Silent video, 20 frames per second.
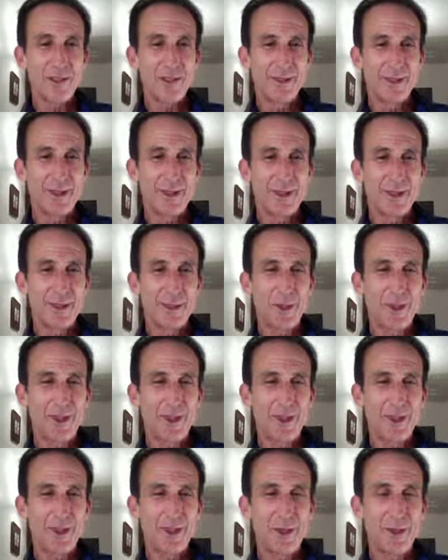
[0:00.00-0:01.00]
You're
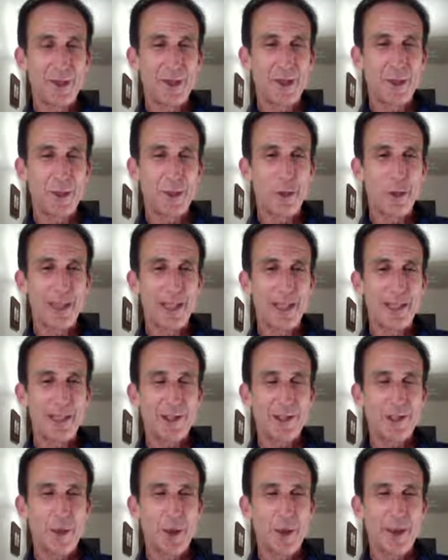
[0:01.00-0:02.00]
here to
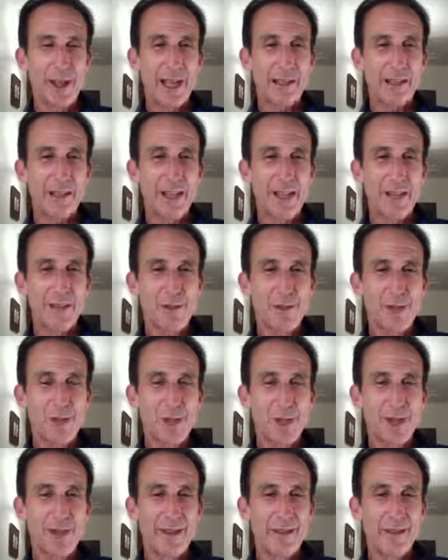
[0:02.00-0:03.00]
show that kind of
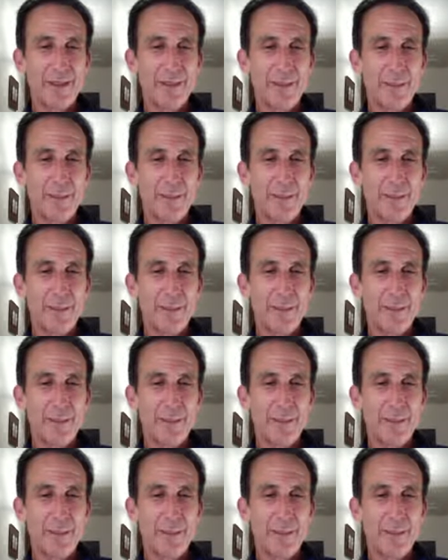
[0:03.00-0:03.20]
strength.